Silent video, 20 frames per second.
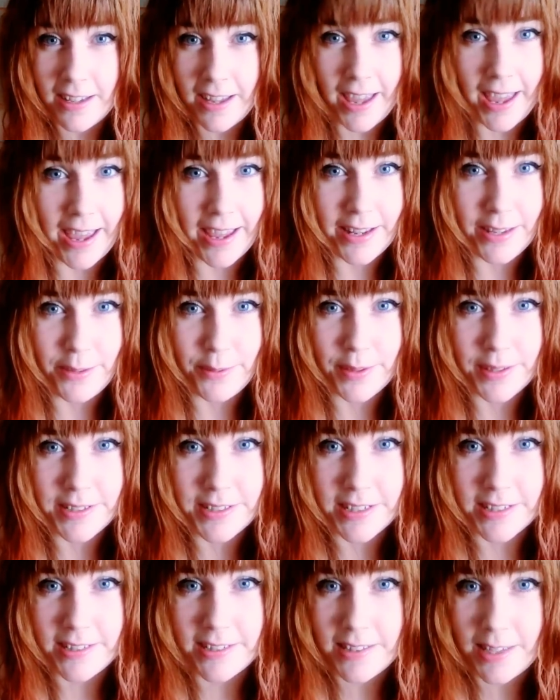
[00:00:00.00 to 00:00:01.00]
and you can
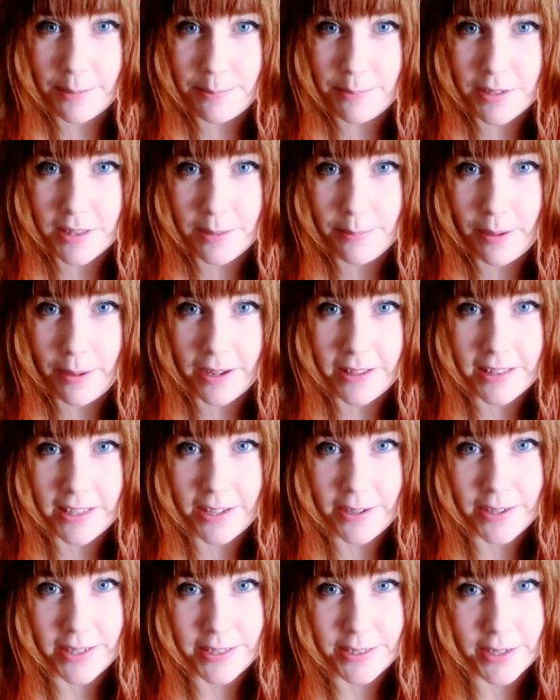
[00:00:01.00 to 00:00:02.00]
just skip to the part that
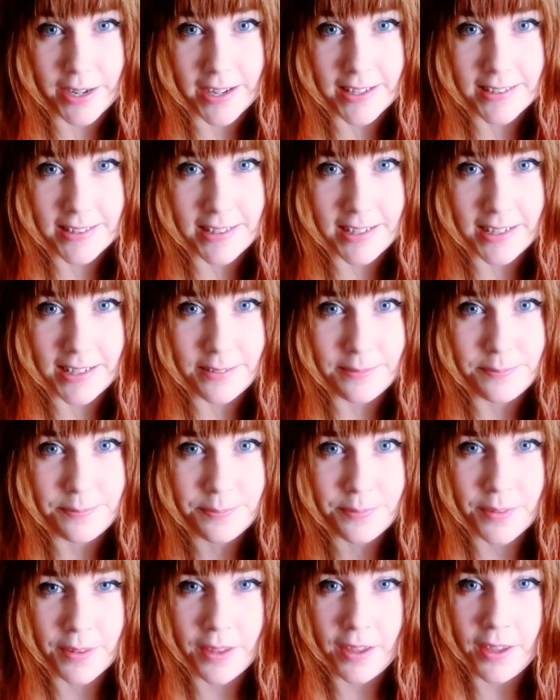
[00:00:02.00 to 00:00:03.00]
you're interested
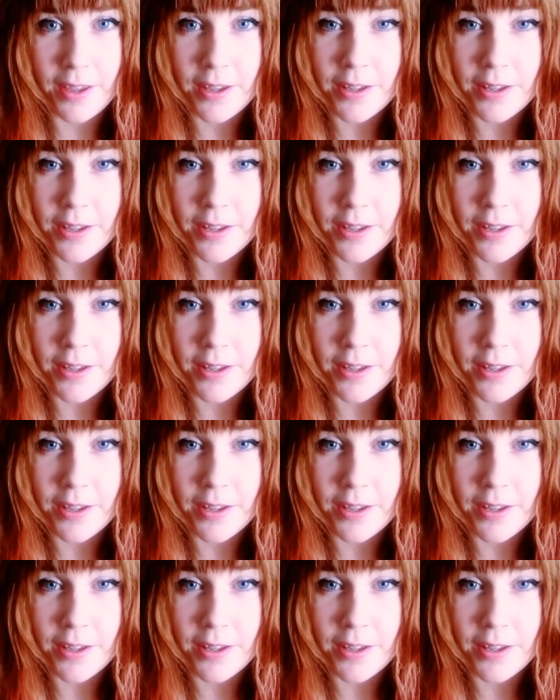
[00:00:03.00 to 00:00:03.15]
in.